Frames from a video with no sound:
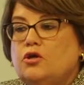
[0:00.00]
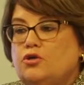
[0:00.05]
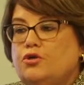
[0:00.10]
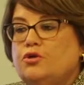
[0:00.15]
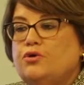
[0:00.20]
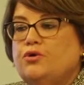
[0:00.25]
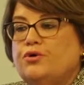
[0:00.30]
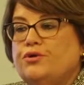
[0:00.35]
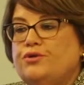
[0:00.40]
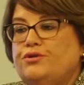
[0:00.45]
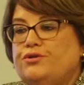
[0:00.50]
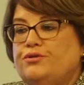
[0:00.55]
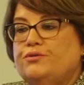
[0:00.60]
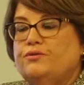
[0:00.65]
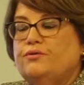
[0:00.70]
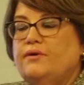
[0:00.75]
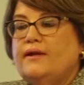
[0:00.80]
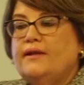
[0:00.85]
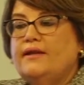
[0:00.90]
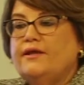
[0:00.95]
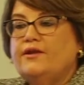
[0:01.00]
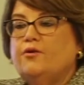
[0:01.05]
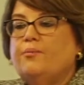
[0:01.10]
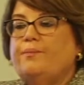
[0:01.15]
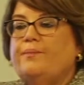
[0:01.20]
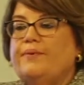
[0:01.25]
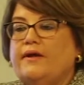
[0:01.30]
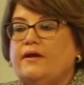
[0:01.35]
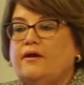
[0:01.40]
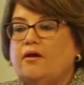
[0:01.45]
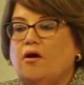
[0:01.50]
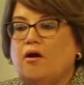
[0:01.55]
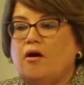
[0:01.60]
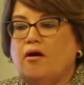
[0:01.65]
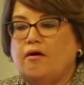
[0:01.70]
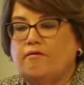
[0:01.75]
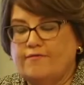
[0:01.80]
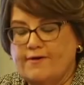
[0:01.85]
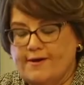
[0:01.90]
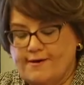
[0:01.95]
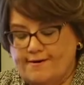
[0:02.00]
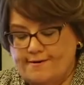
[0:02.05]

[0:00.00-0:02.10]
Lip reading: you could do a little bit of